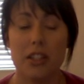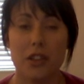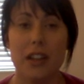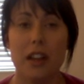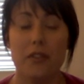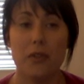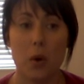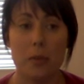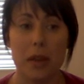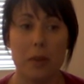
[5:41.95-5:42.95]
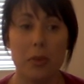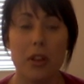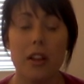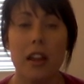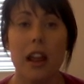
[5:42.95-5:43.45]
serving of 4
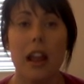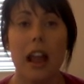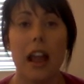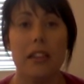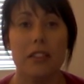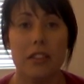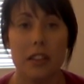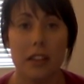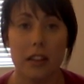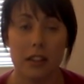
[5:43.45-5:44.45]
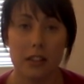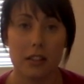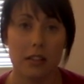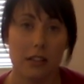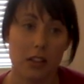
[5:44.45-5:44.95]
people, and
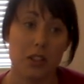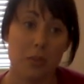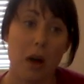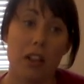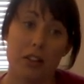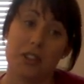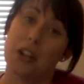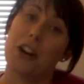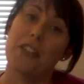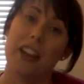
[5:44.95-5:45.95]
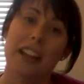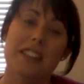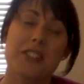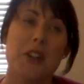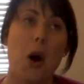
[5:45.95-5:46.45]
they're smaller
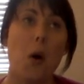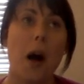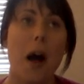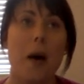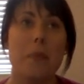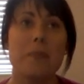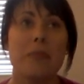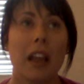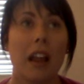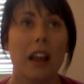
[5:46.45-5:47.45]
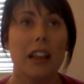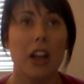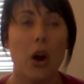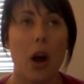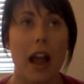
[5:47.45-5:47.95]
servings. So
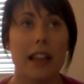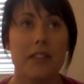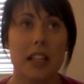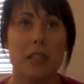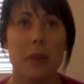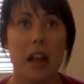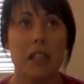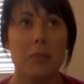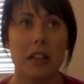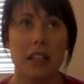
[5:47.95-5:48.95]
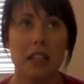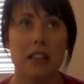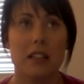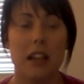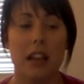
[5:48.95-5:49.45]
I give that to my husband, and
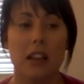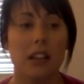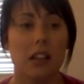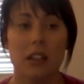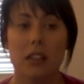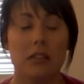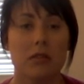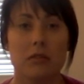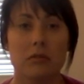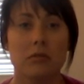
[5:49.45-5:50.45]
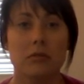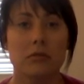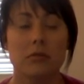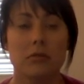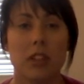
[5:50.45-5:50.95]
he's like,
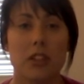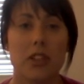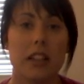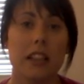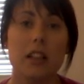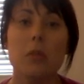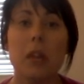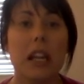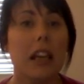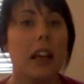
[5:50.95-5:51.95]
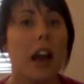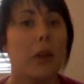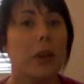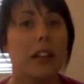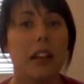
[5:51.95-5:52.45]
"Are you trying to kill me?
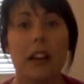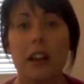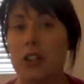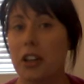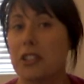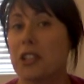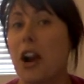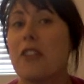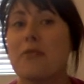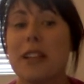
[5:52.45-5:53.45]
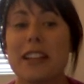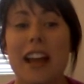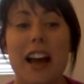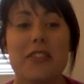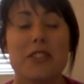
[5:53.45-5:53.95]
I mean, like, are you trying to starve me to
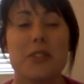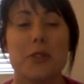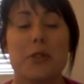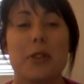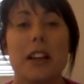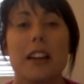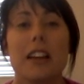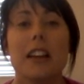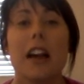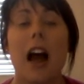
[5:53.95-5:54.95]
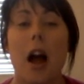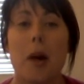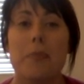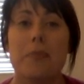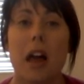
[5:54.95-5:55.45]
death?" So
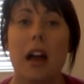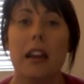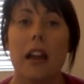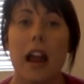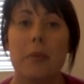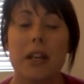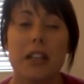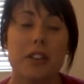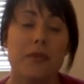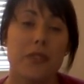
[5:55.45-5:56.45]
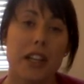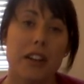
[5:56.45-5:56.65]
I'm going to